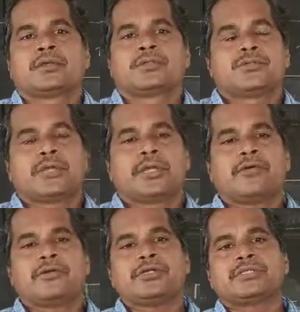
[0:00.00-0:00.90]
So,
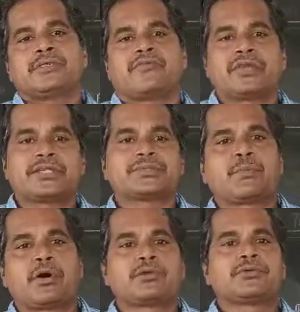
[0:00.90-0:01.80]
calorie is a very
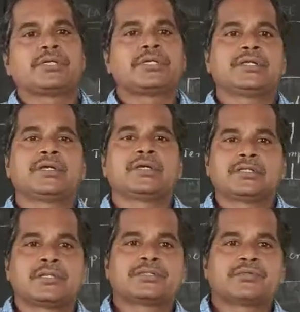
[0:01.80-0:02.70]
small unit.
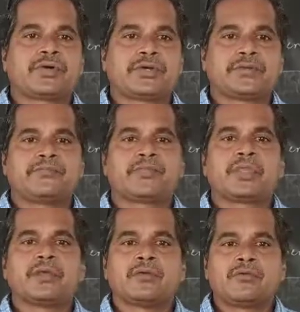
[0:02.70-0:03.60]
That's why
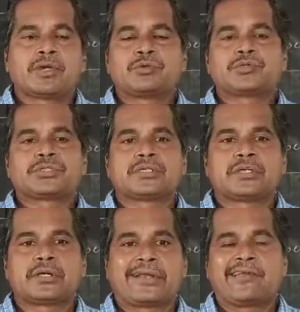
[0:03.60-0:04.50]
we are
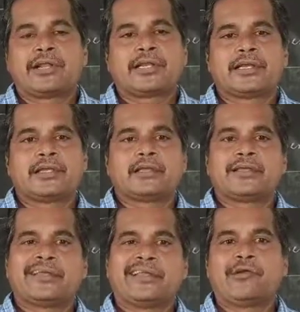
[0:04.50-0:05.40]
using
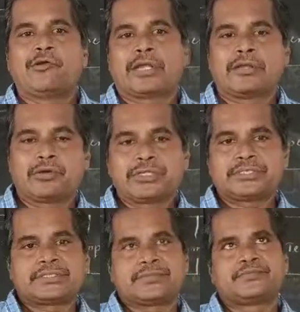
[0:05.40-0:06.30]
regularly
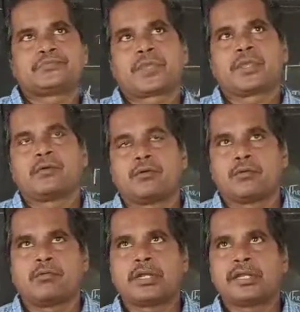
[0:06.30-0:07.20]
kilocalories.
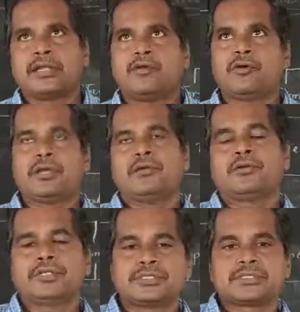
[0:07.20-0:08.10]
1
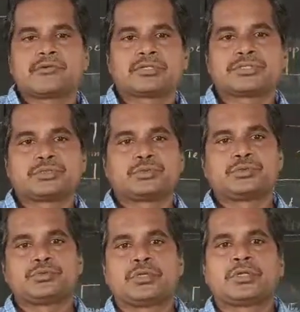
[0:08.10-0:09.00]
kilocalorie is equals to
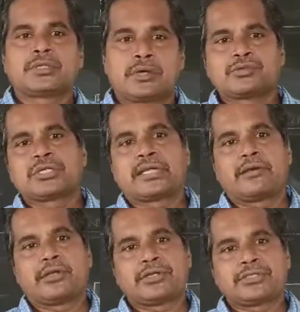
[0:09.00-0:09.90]
1000
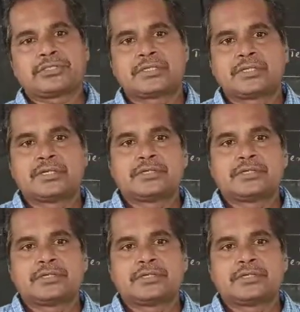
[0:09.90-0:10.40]
calories.